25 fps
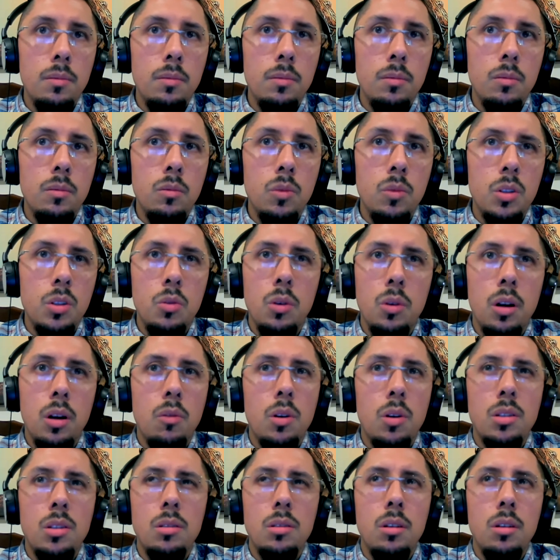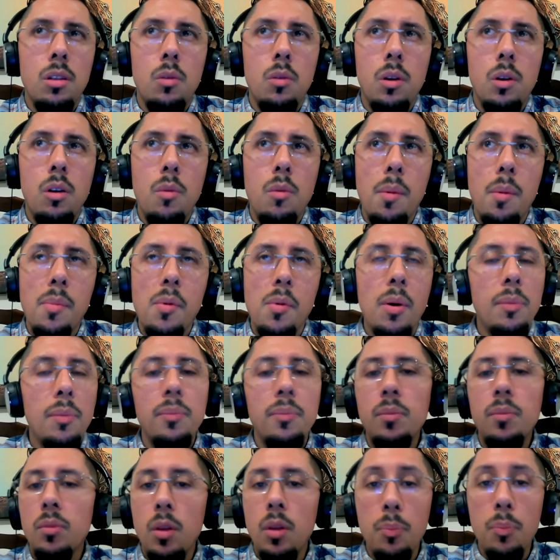Which one was another one? Well,
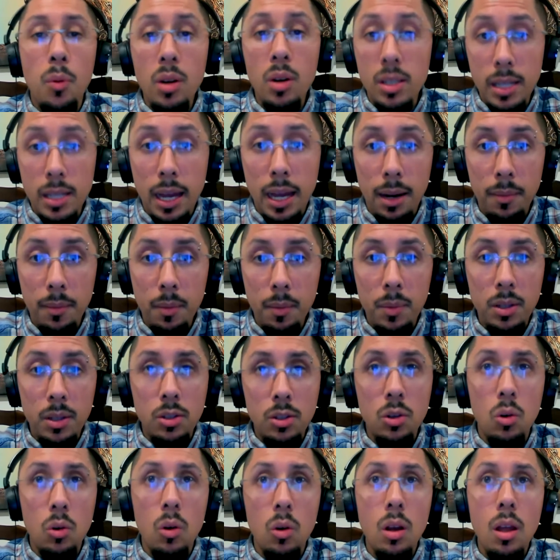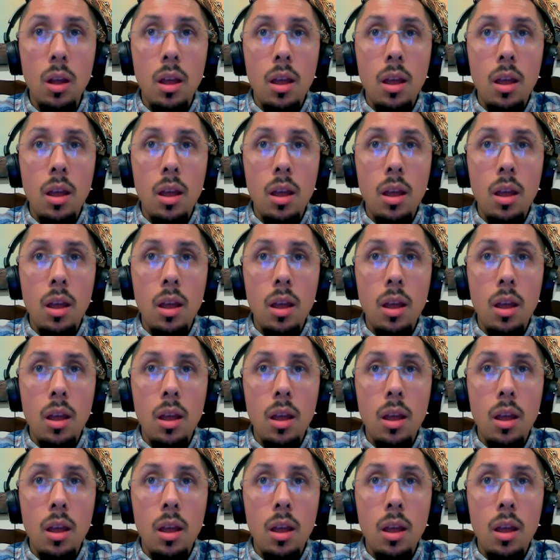the point is that, I mean, so